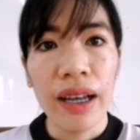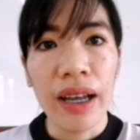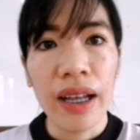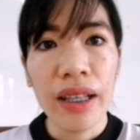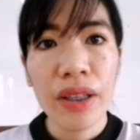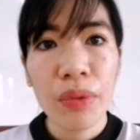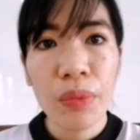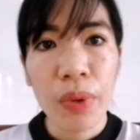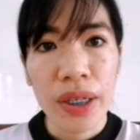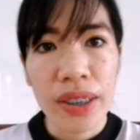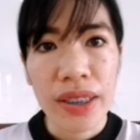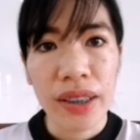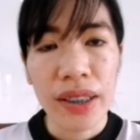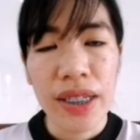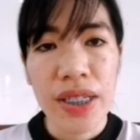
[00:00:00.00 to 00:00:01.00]
and the
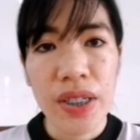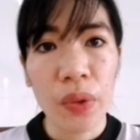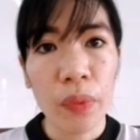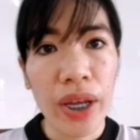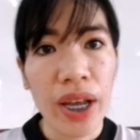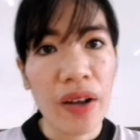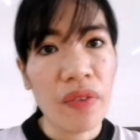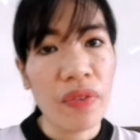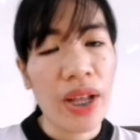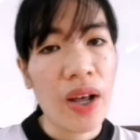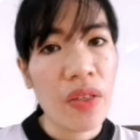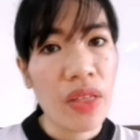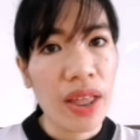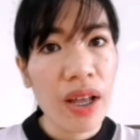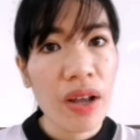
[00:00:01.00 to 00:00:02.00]
water. So we have
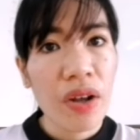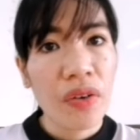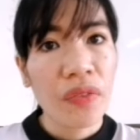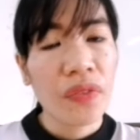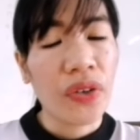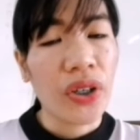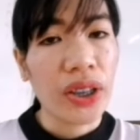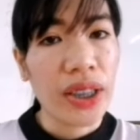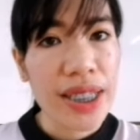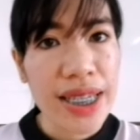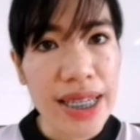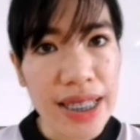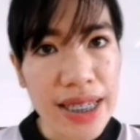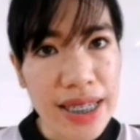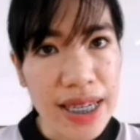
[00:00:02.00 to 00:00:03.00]
now the
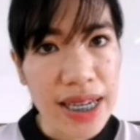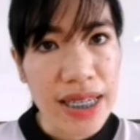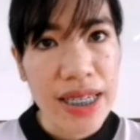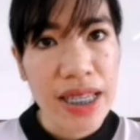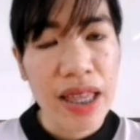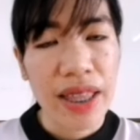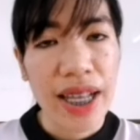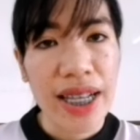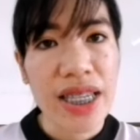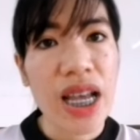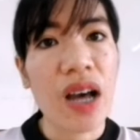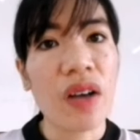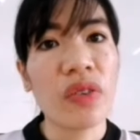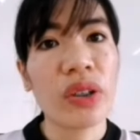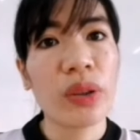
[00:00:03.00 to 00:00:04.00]
photosynthesis. That's
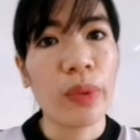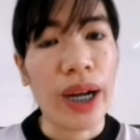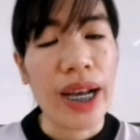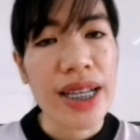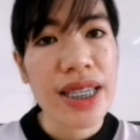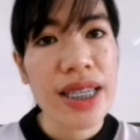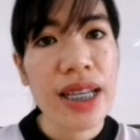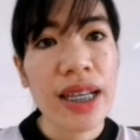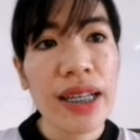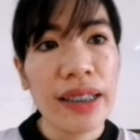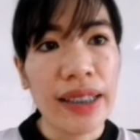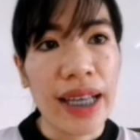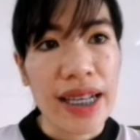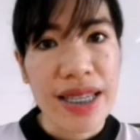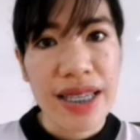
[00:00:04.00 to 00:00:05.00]
how the grass
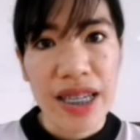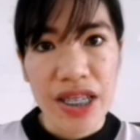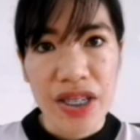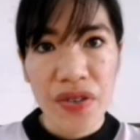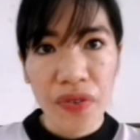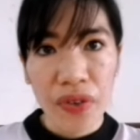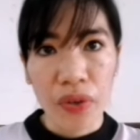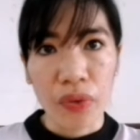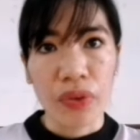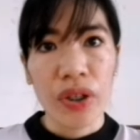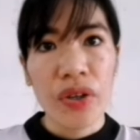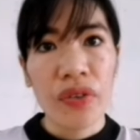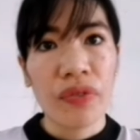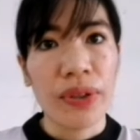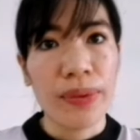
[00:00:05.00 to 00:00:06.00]
gets its food,
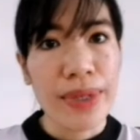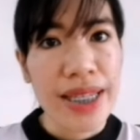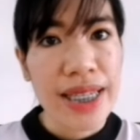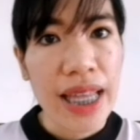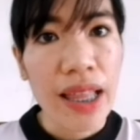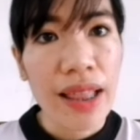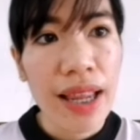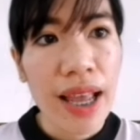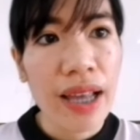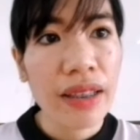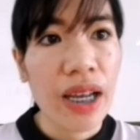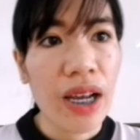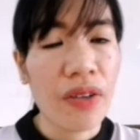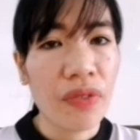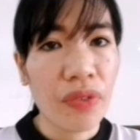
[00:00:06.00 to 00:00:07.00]
from the sunlight
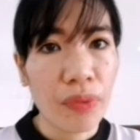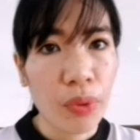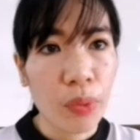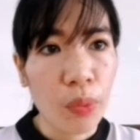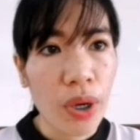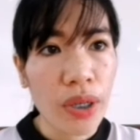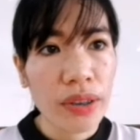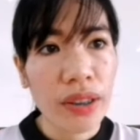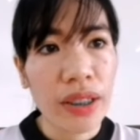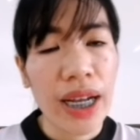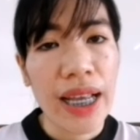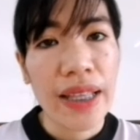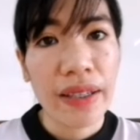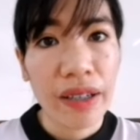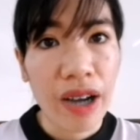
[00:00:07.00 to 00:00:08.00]
and from the water
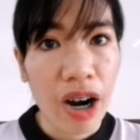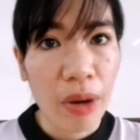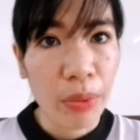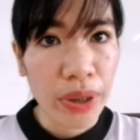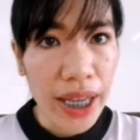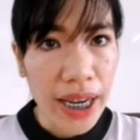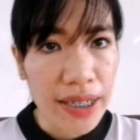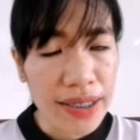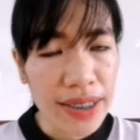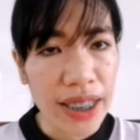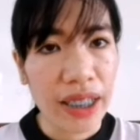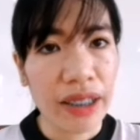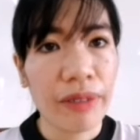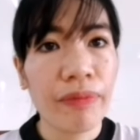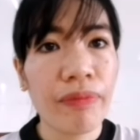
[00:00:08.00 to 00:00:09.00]
and the carbon
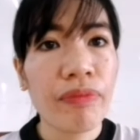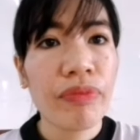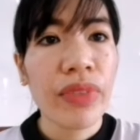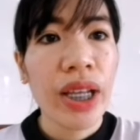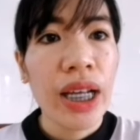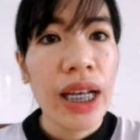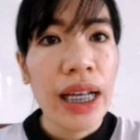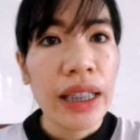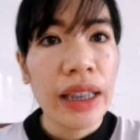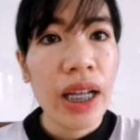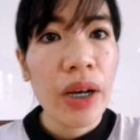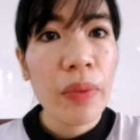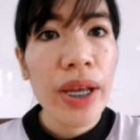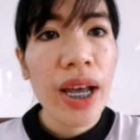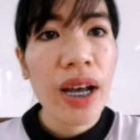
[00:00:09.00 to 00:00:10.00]
dioxide.
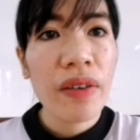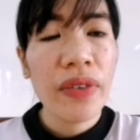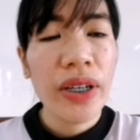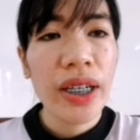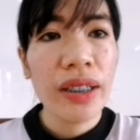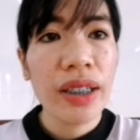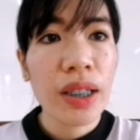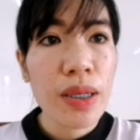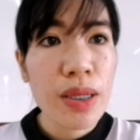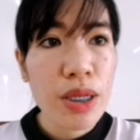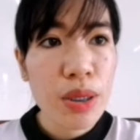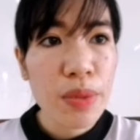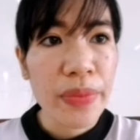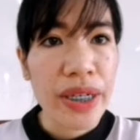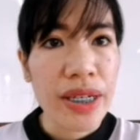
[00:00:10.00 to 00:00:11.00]
Now we have here the
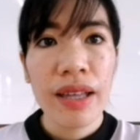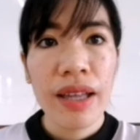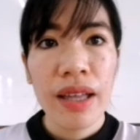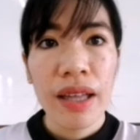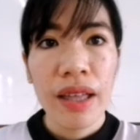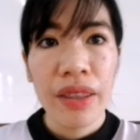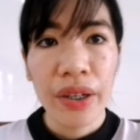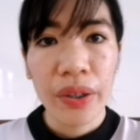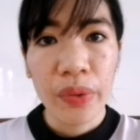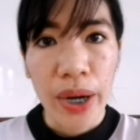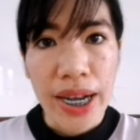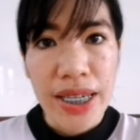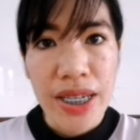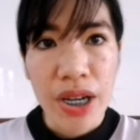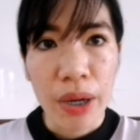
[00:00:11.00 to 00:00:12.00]
consumers, the
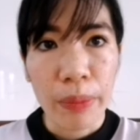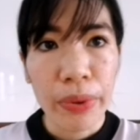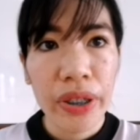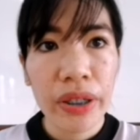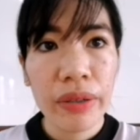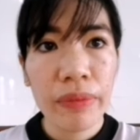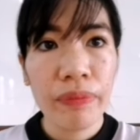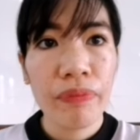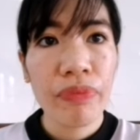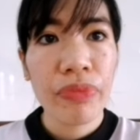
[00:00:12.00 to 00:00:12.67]
grasshopper,